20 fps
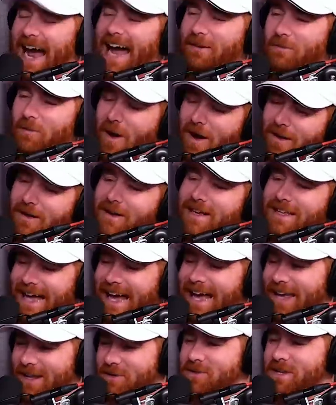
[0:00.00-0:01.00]
I well, it,
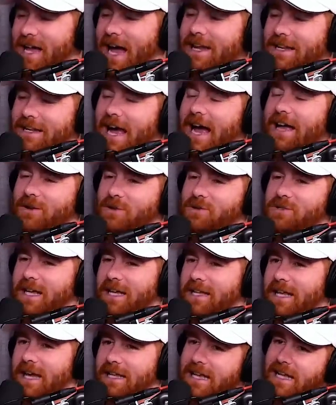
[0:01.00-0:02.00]
I understand. I I
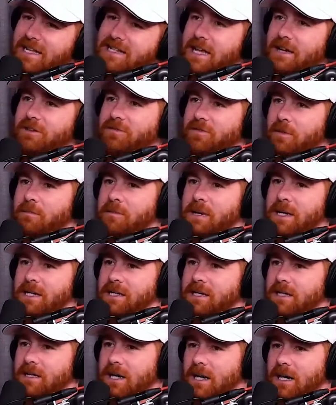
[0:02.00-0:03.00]
understand that. That's like for
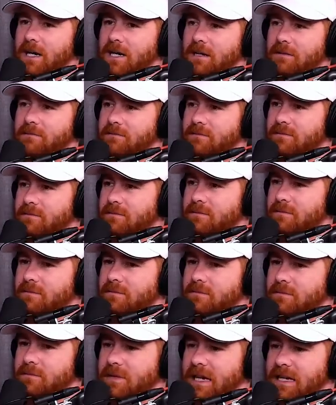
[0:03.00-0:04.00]
me, um,
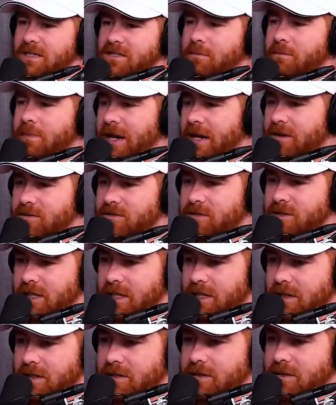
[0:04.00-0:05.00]
as a Bears
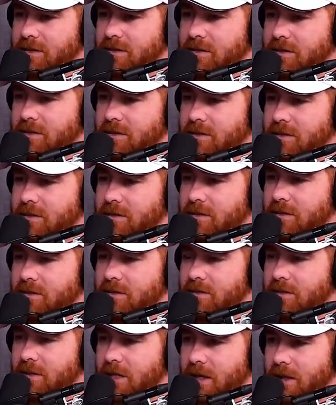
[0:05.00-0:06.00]
kid.
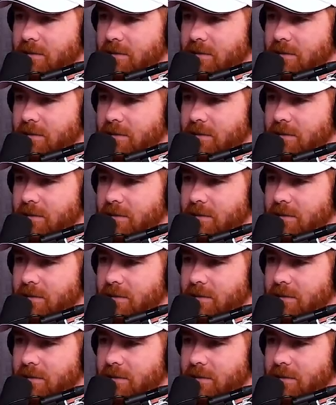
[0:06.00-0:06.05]
Uh,